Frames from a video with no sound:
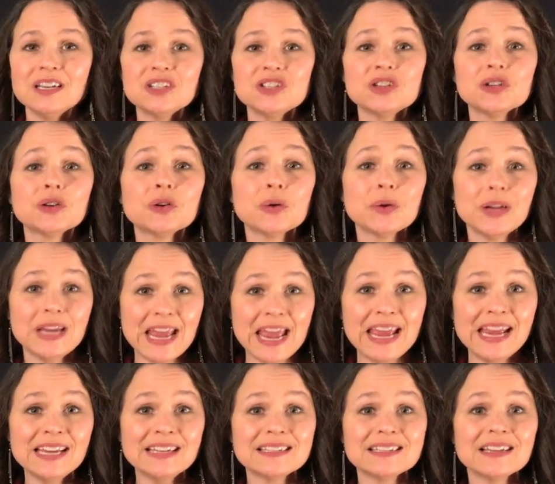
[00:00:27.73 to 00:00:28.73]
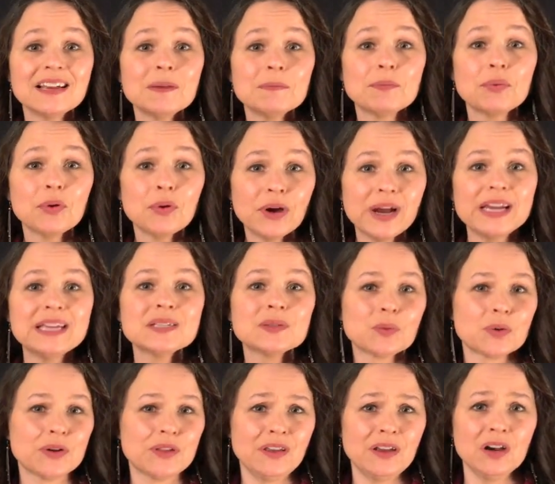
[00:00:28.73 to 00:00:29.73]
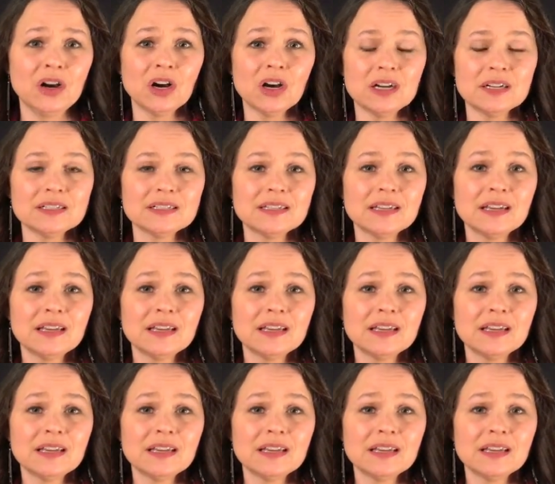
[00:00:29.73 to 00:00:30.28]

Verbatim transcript: to create praiseworthy art